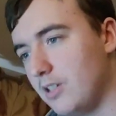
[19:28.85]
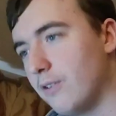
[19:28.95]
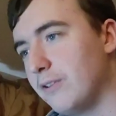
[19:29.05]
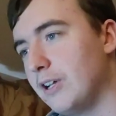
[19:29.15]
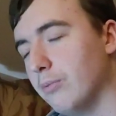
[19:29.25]

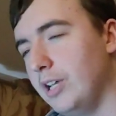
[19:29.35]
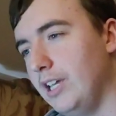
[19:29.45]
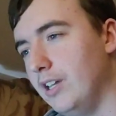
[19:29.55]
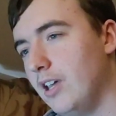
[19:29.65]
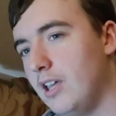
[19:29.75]
your
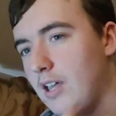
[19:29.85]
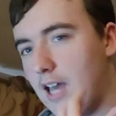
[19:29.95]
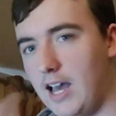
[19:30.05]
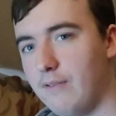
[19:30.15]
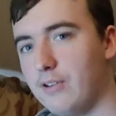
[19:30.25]
figurine,
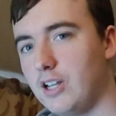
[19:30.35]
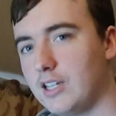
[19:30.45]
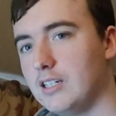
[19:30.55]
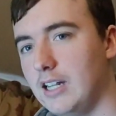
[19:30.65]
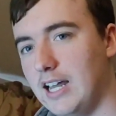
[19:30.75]
have it
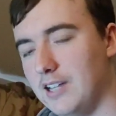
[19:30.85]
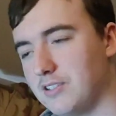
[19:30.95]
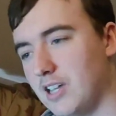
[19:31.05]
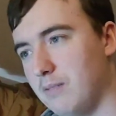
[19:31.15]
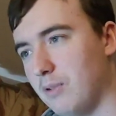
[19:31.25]
like in the
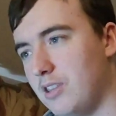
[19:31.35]
landscape.